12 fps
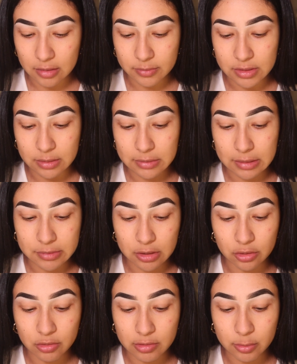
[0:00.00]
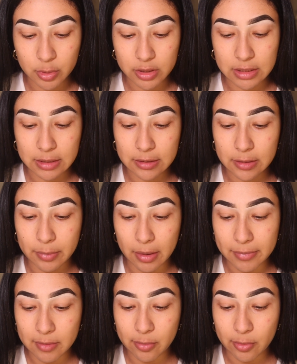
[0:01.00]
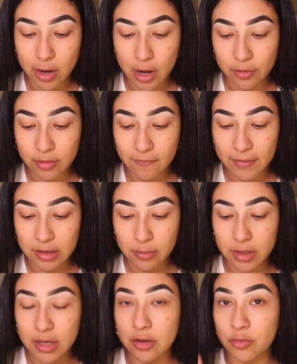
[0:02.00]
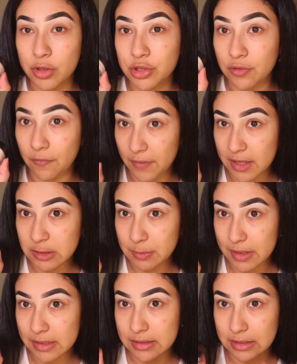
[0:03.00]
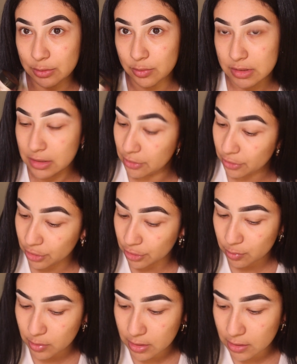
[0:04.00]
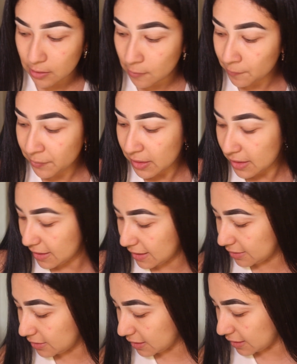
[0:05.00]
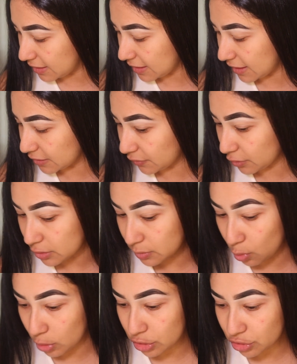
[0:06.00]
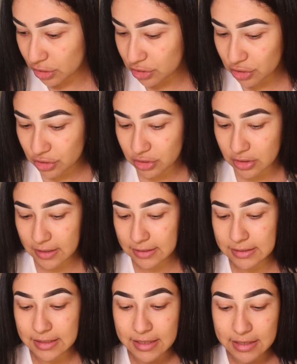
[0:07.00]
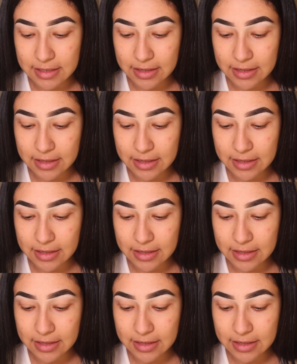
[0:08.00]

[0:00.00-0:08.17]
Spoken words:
Sometimes I'll go in with the Bobbi Brown Vitamin Enrich Face Base. This one's another good one. And then as far as moisturizers, that's it.